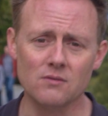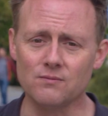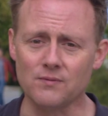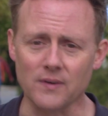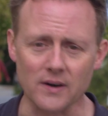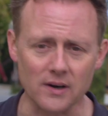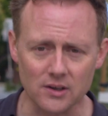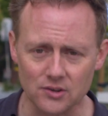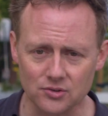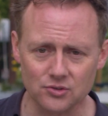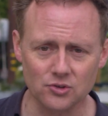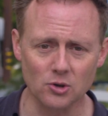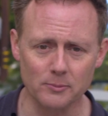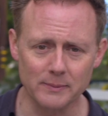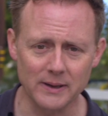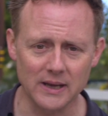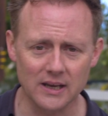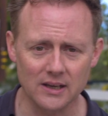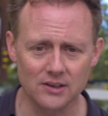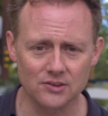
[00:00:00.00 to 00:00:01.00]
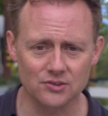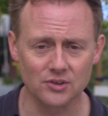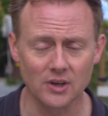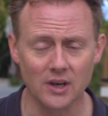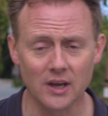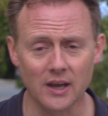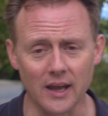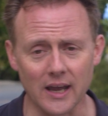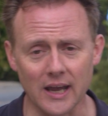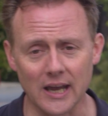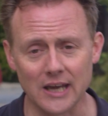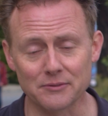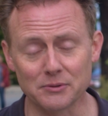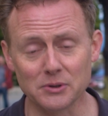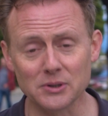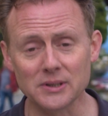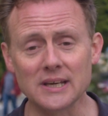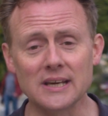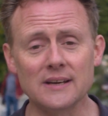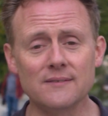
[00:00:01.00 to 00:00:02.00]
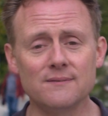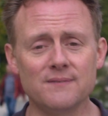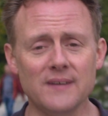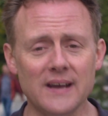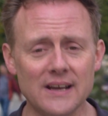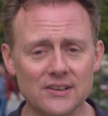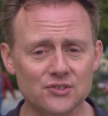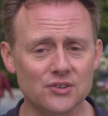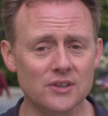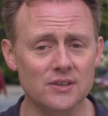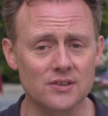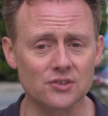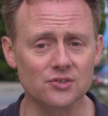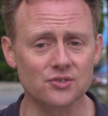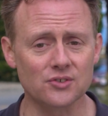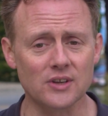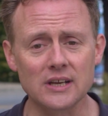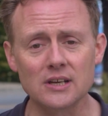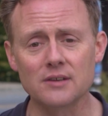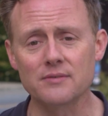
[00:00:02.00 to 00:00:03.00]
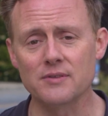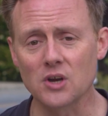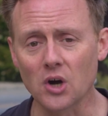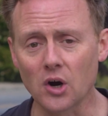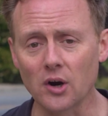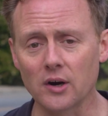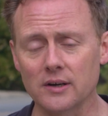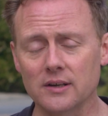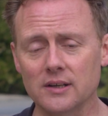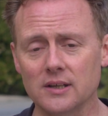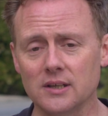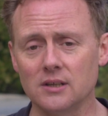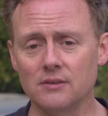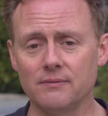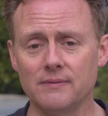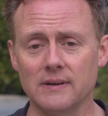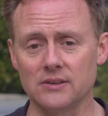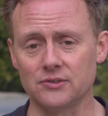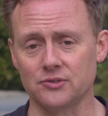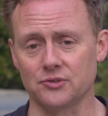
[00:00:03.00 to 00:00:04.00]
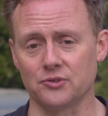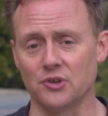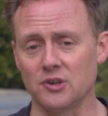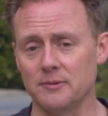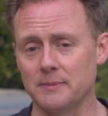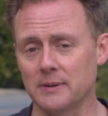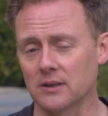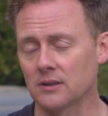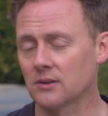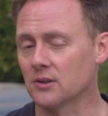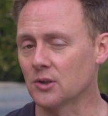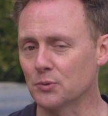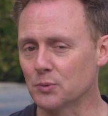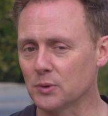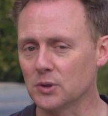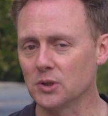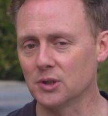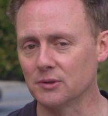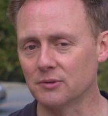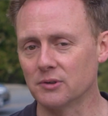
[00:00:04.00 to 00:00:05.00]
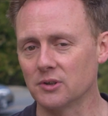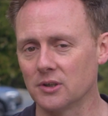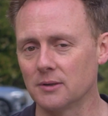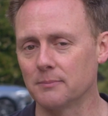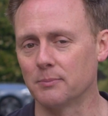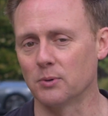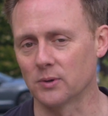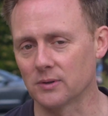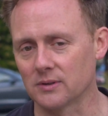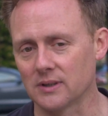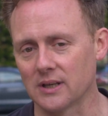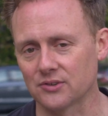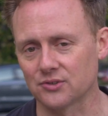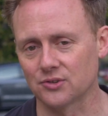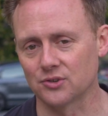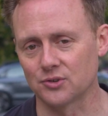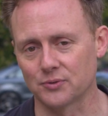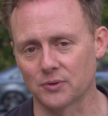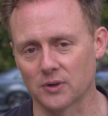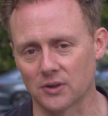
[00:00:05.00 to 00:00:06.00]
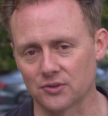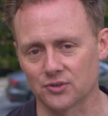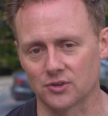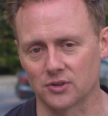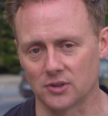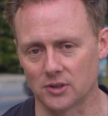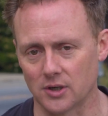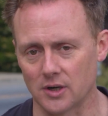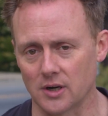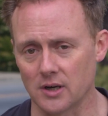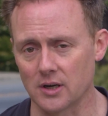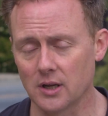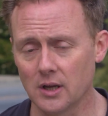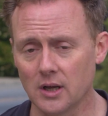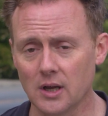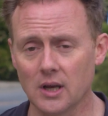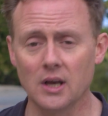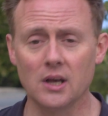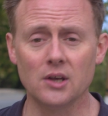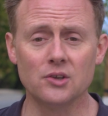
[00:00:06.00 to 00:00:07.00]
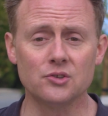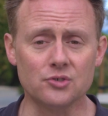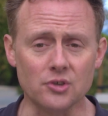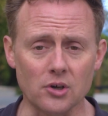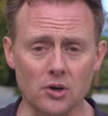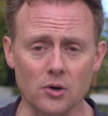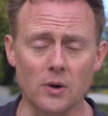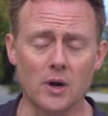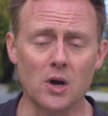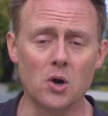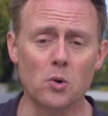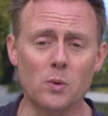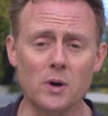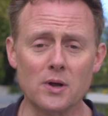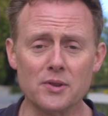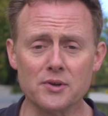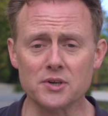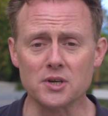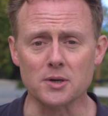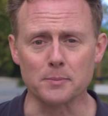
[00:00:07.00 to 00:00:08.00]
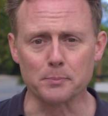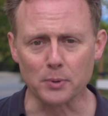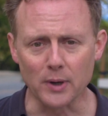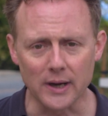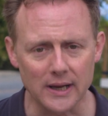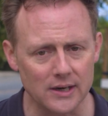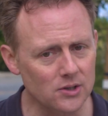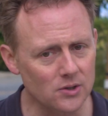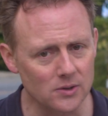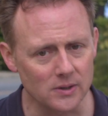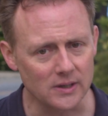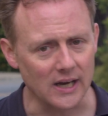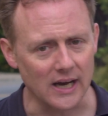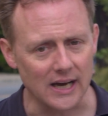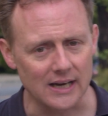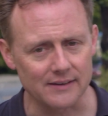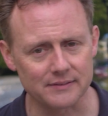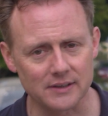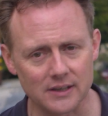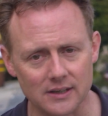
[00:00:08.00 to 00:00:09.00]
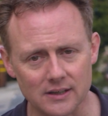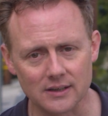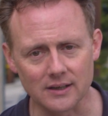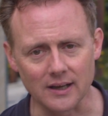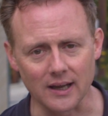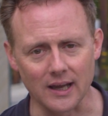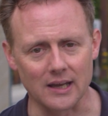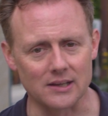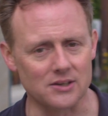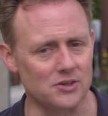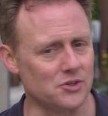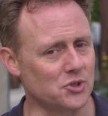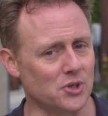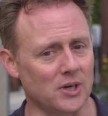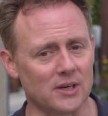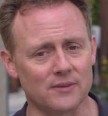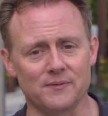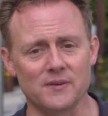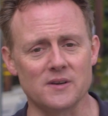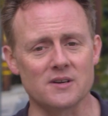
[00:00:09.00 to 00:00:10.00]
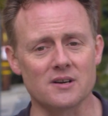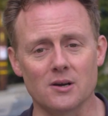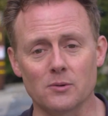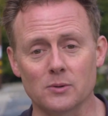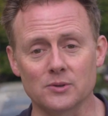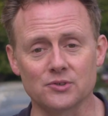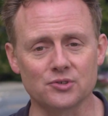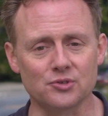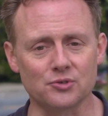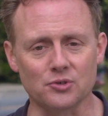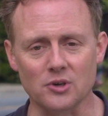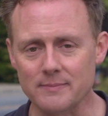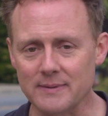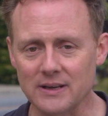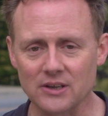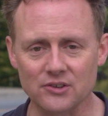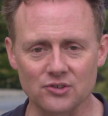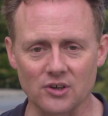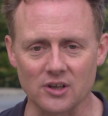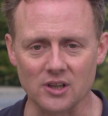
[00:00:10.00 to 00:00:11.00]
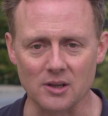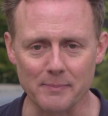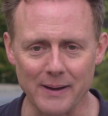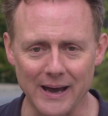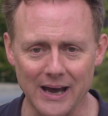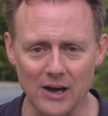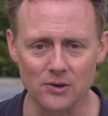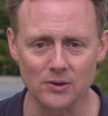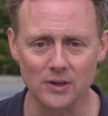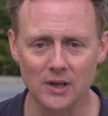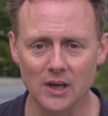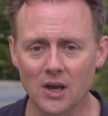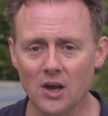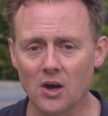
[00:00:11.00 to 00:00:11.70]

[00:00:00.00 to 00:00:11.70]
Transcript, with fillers: various domains, and really advancing the state of the art in event streaming. They're really, really important lessons for us to learn. So whether you're brand new to Kafka and you're trying to figure out what streaming is all about,